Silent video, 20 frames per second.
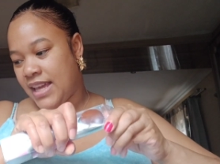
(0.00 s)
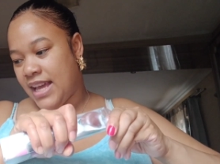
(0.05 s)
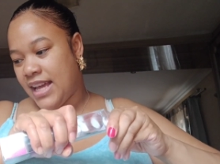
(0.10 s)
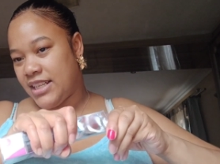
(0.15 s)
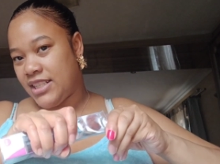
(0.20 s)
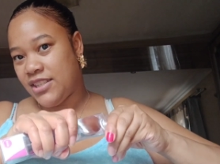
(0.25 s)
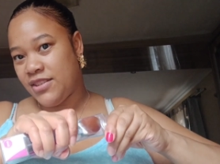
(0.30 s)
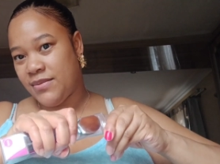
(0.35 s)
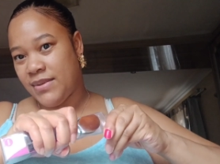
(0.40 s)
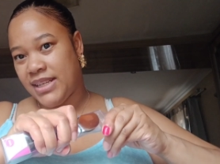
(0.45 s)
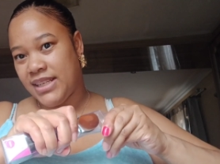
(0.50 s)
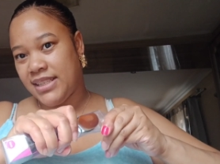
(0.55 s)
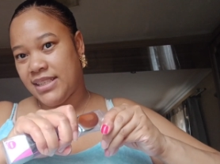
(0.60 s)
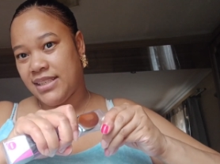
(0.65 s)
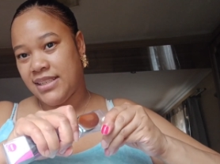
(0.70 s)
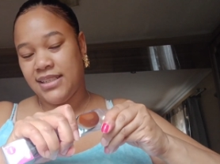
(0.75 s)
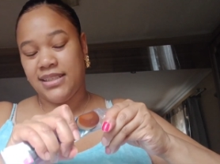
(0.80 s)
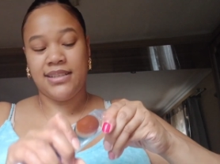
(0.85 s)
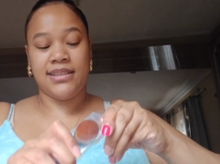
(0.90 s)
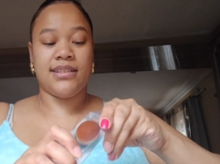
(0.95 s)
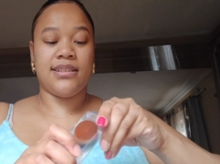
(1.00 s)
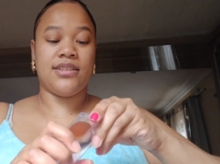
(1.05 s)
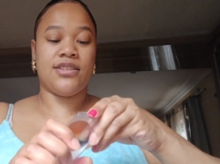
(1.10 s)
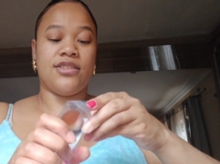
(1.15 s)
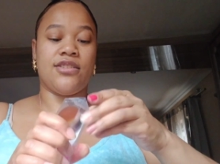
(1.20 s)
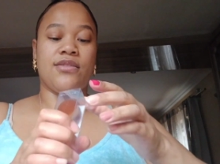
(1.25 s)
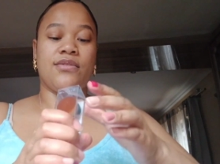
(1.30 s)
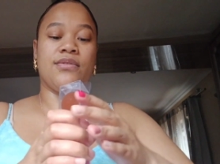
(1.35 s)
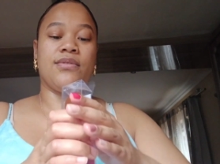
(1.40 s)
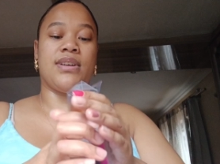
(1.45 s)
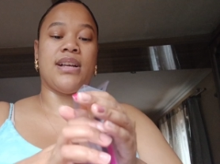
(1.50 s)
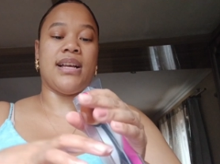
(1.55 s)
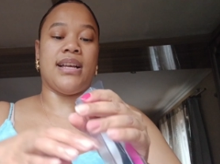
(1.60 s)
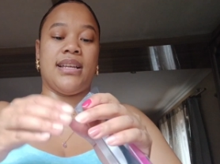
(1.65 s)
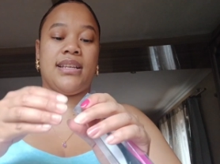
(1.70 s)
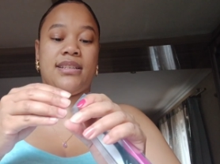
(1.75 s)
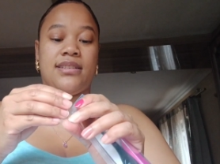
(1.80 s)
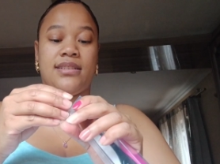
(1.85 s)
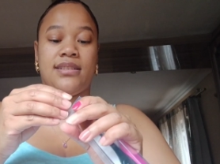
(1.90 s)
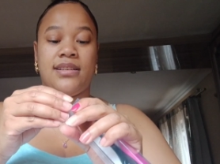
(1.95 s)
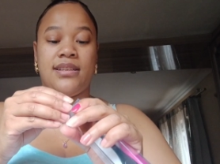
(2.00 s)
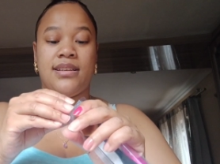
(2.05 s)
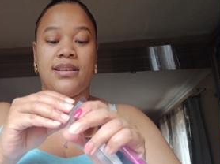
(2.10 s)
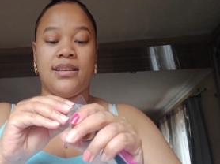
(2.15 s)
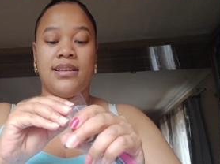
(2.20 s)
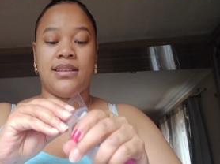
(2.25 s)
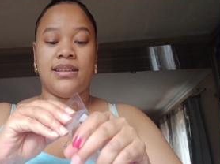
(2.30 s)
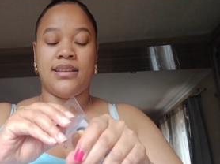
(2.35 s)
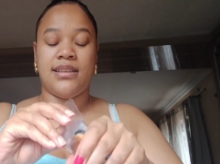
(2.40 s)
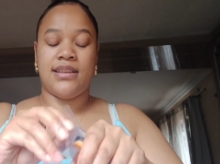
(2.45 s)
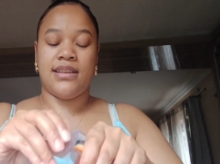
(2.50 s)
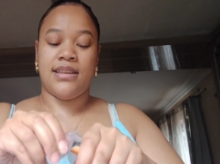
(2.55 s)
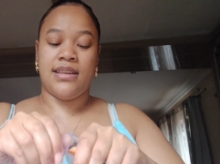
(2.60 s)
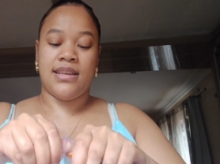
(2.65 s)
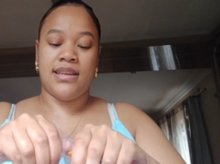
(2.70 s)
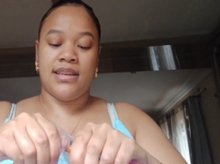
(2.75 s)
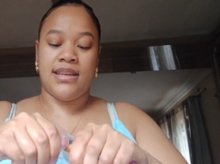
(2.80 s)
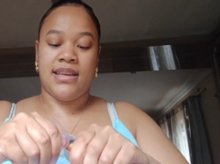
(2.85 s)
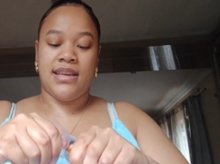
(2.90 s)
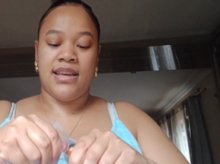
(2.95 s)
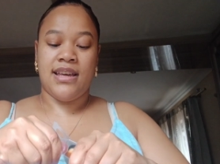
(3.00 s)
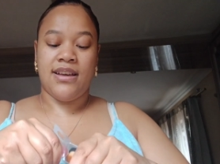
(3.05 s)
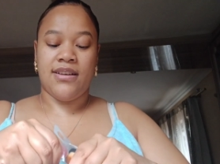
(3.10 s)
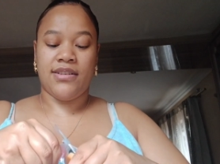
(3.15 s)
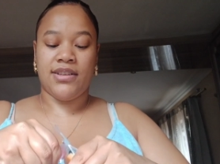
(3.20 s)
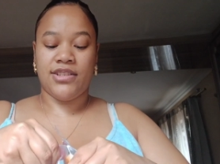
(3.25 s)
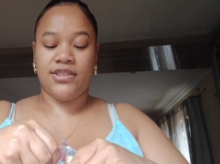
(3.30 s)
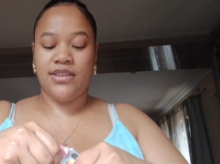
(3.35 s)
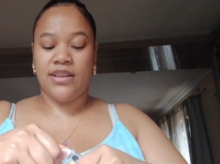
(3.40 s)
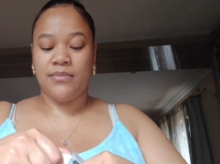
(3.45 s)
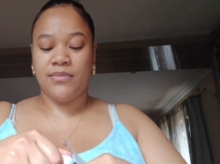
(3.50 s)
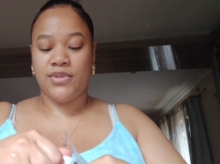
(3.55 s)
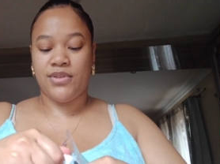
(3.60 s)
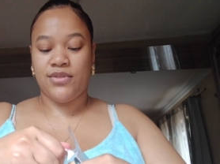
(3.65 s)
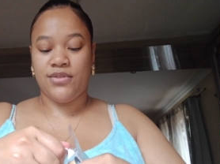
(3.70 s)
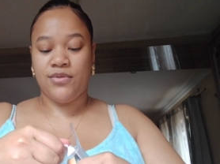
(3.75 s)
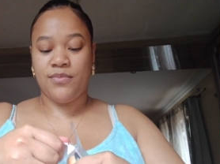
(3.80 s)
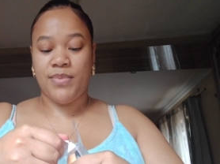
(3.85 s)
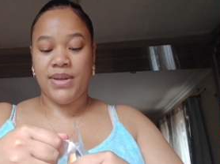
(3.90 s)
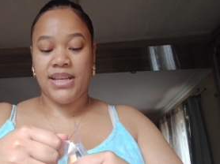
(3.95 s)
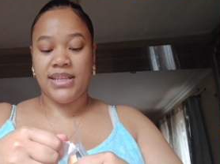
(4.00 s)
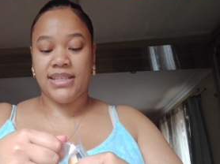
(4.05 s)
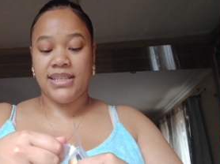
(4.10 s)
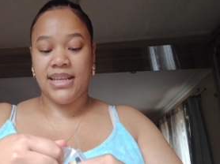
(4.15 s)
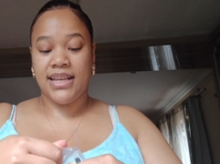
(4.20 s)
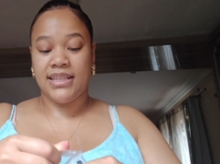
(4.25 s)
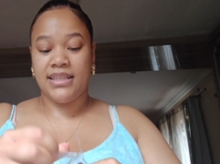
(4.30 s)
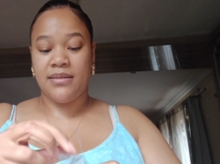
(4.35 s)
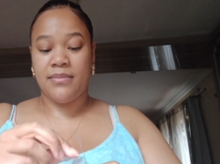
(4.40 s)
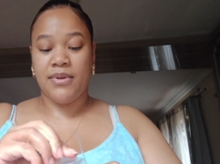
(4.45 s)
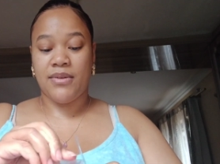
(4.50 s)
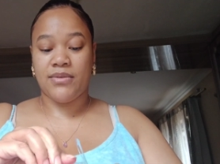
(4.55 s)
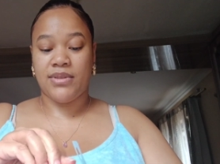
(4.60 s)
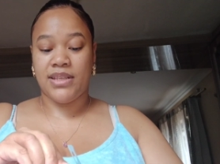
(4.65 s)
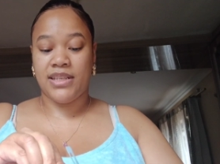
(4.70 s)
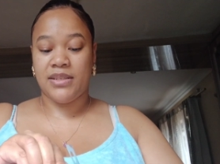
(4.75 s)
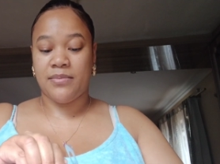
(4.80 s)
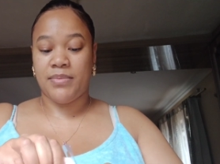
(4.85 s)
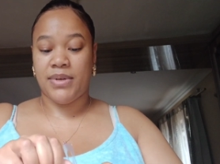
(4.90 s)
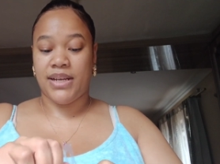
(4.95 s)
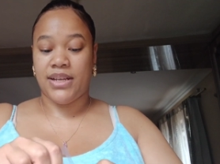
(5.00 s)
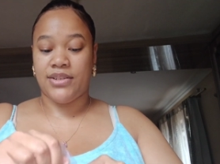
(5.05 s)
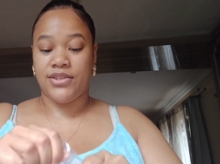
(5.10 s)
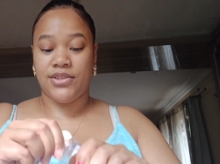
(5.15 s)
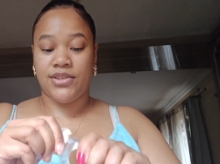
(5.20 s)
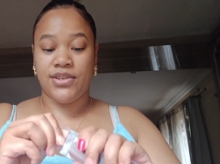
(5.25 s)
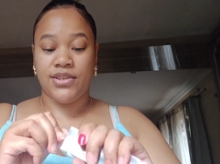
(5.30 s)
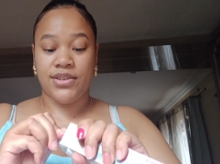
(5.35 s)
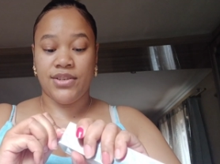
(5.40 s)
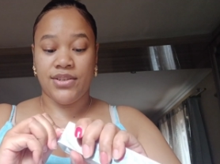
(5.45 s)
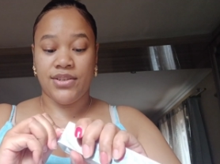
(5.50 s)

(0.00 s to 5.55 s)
i just want to show you guys okay so i'm super excited about this brush